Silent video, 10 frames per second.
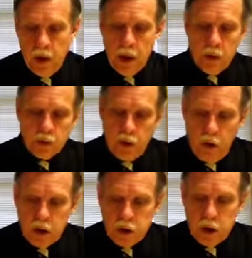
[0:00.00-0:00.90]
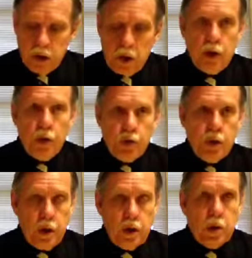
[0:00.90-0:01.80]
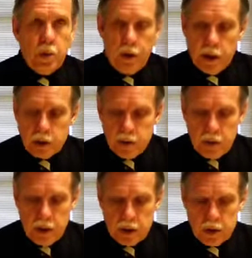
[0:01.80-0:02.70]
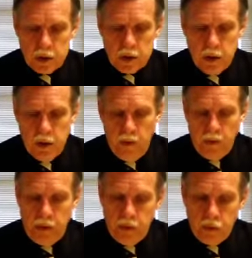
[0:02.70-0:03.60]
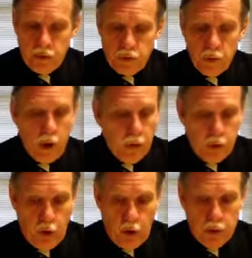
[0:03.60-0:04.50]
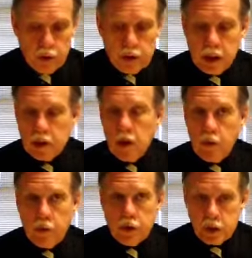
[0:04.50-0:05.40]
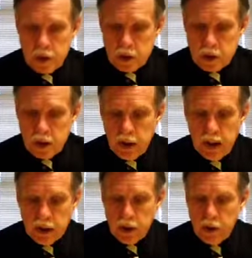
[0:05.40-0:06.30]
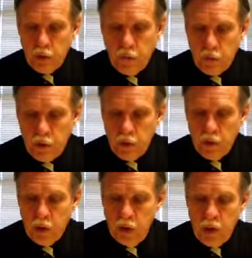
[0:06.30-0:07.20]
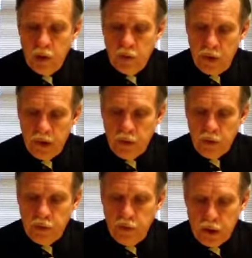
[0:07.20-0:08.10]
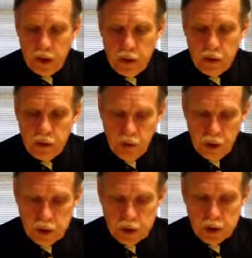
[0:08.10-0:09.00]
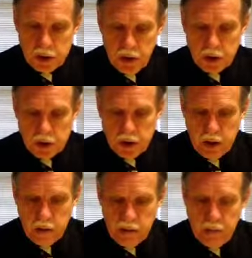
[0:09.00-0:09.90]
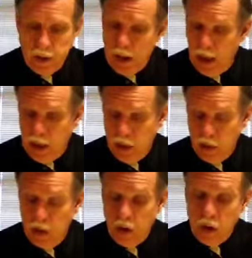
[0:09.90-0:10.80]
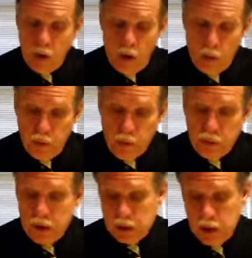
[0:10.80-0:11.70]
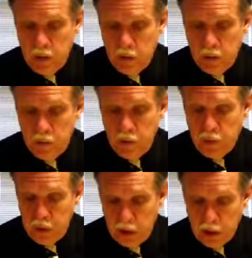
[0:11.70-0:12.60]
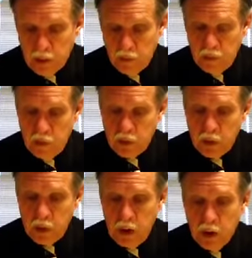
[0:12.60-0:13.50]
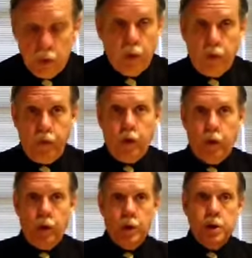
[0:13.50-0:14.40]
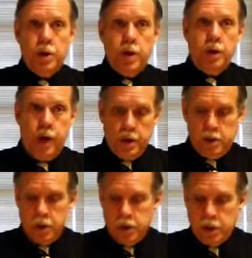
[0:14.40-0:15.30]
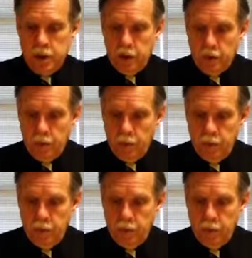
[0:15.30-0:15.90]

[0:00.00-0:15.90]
It was largely DOT, Democrats of Texas, that ensured Ralph Yarborough's 1956 election to fill Daniels' vacated U.S. Senate seat, and Yarborough's 1958 victory to a full United States Senate term.